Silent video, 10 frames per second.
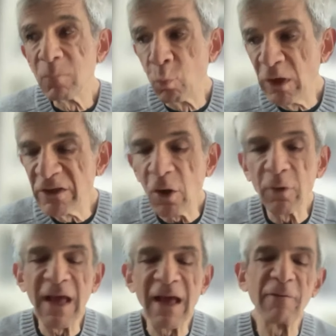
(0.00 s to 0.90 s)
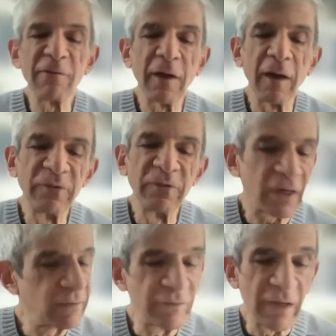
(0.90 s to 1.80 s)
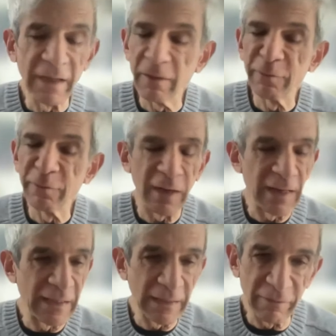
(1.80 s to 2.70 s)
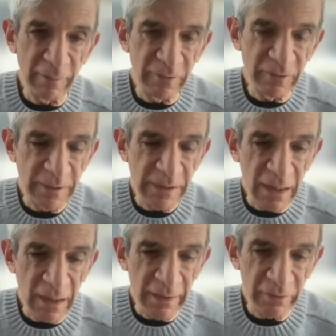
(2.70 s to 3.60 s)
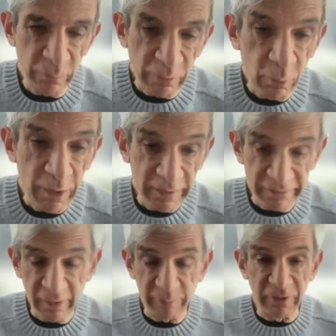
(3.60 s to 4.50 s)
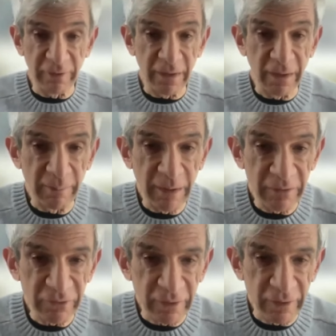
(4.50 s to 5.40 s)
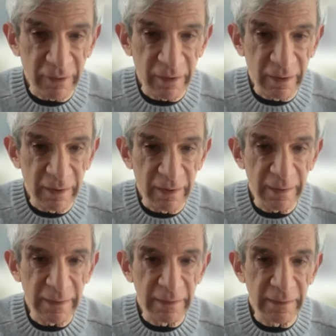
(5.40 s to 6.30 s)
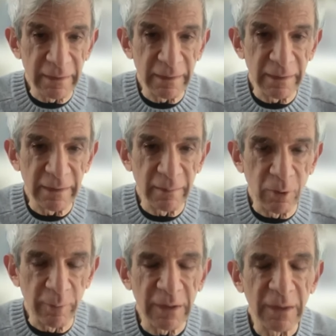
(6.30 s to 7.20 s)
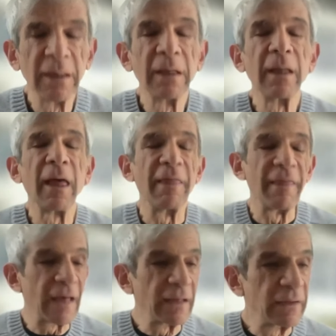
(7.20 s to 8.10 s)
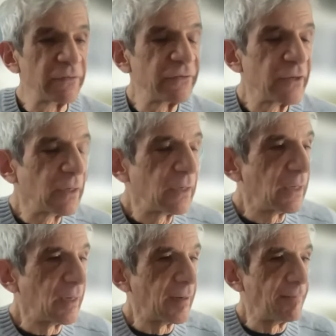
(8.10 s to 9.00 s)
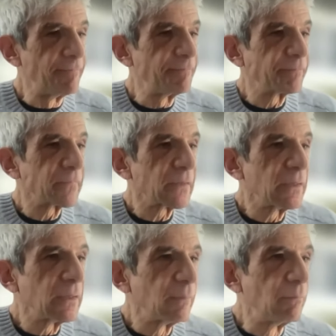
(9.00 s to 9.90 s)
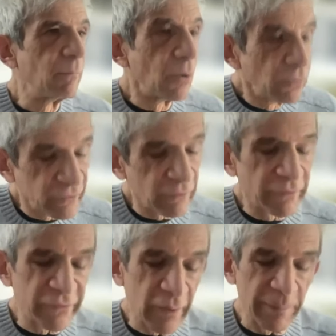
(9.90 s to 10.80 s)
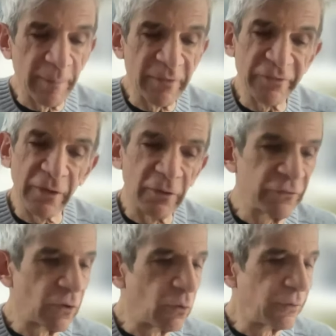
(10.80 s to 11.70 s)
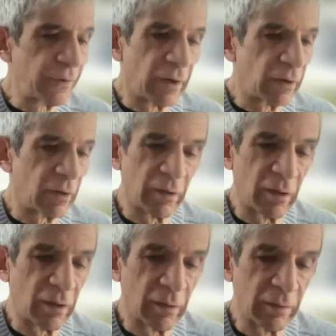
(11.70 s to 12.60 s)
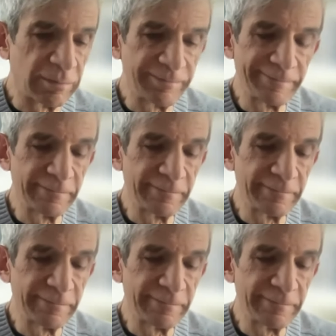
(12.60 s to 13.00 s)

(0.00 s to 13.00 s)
we don't have objective data for any of them, to be honest, with one exception that I'll mention uh, in in a moment, and that is um, most of the supplements that are sold are are, are